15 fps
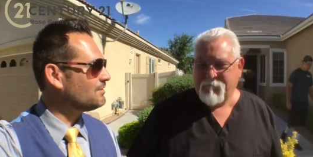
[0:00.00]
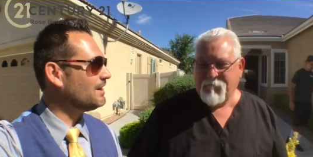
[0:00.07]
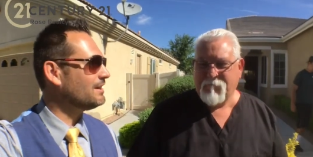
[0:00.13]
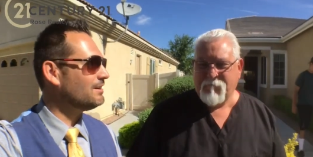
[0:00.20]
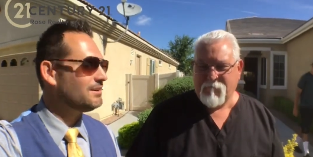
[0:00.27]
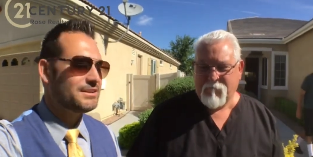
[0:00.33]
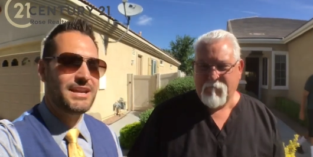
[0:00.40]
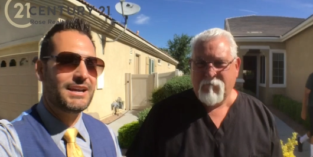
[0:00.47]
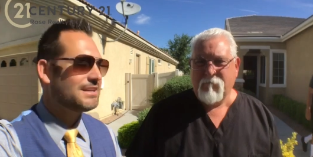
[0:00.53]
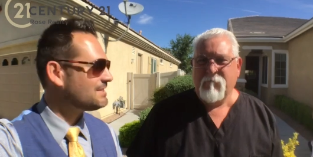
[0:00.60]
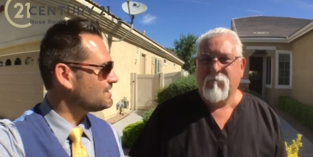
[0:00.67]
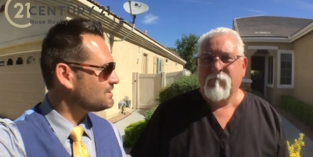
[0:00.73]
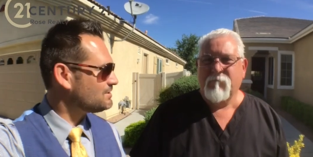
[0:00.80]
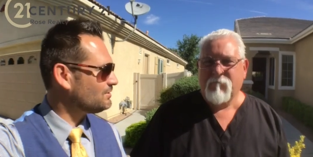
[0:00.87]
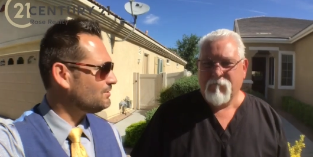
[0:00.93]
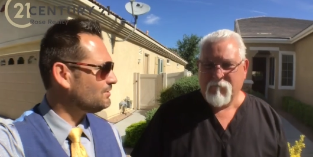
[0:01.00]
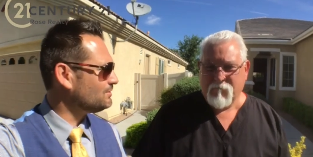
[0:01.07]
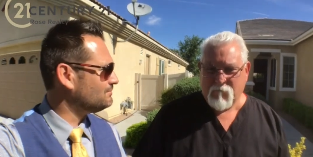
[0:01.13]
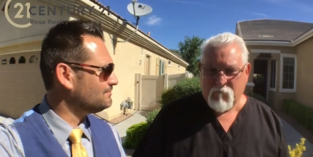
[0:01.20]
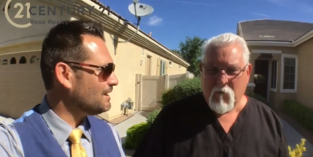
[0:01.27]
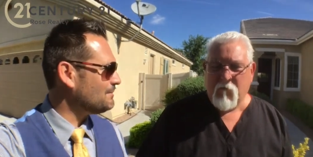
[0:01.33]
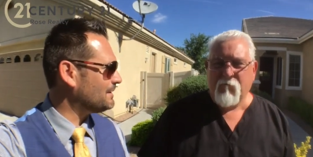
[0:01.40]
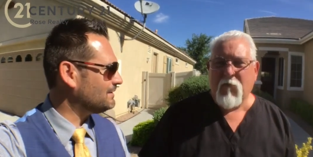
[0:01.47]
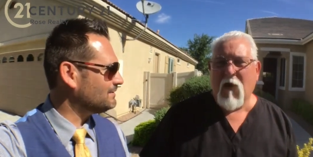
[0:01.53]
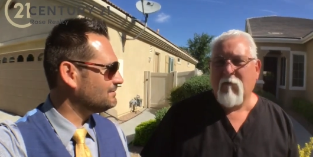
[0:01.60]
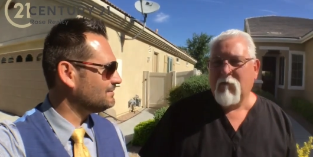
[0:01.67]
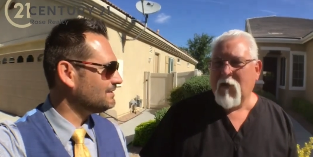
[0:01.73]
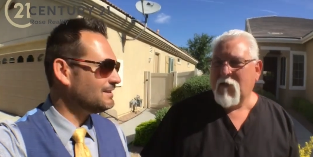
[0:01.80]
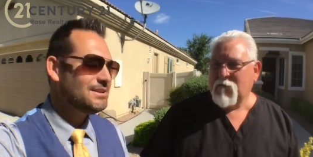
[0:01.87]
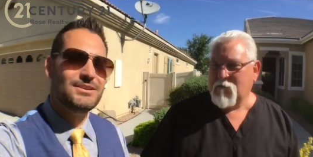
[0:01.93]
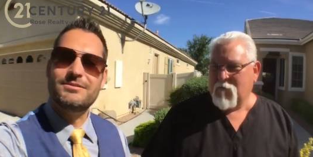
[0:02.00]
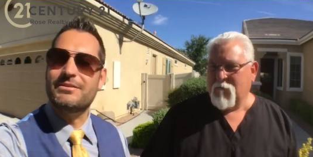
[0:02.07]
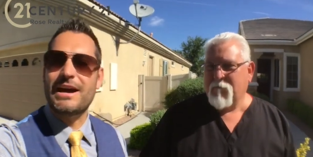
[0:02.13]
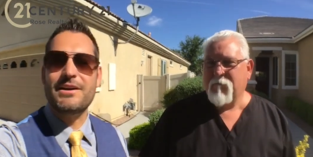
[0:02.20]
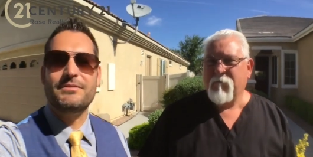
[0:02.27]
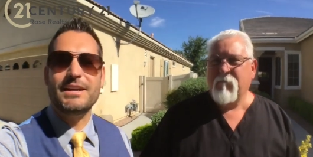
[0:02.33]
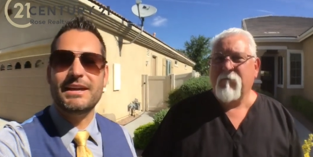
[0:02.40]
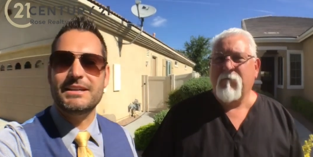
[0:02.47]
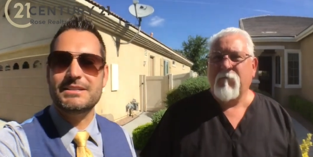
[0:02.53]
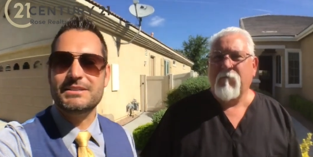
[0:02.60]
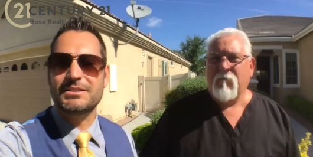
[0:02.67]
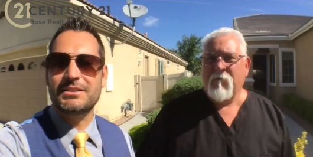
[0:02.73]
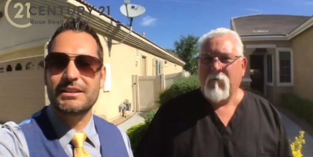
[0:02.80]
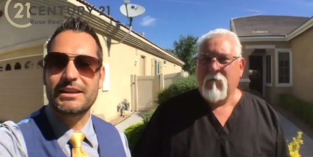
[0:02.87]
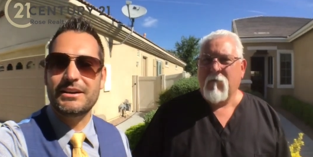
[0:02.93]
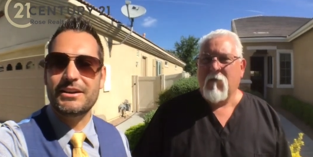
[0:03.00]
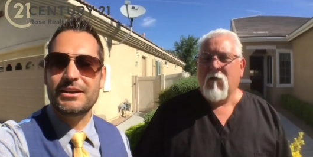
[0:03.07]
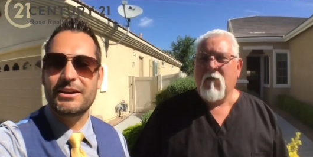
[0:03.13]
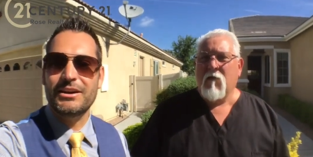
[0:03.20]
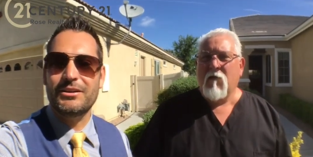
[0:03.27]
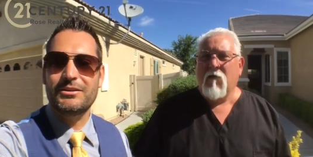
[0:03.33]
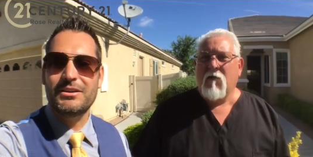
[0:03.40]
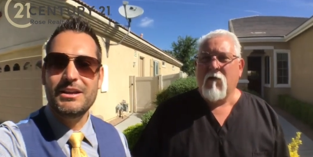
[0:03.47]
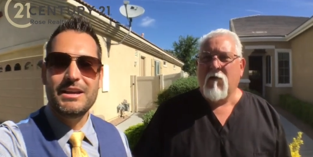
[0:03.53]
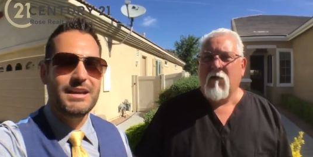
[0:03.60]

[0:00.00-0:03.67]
Speaker 1: Right on. Yeah, because it sold, I mean... Five days. Five days. There you go.